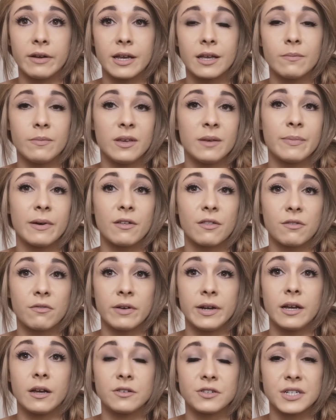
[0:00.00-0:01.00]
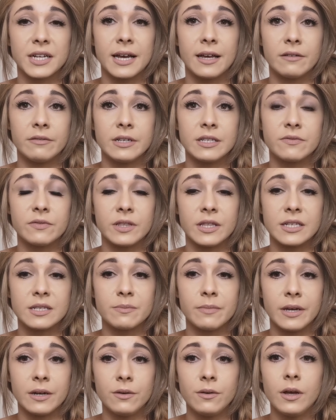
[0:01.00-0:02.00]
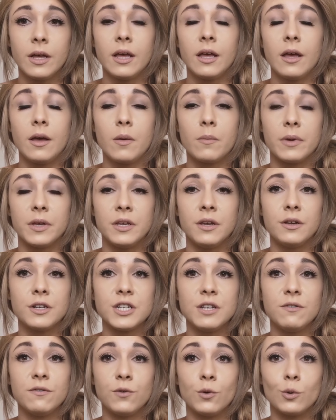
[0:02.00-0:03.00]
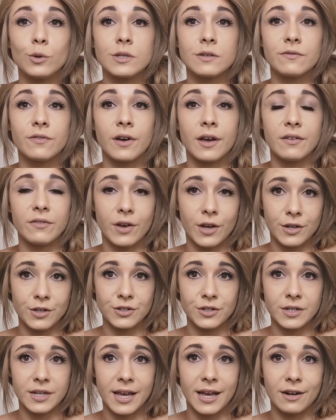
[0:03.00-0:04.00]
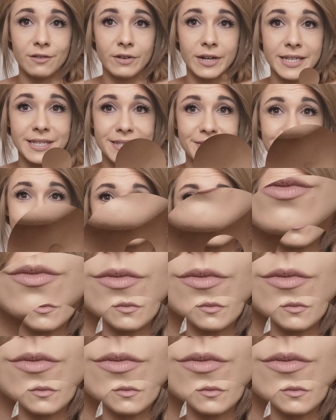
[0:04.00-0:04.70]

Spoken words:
It can be about 300 calories for this meal, but usually 400 to 500 calories.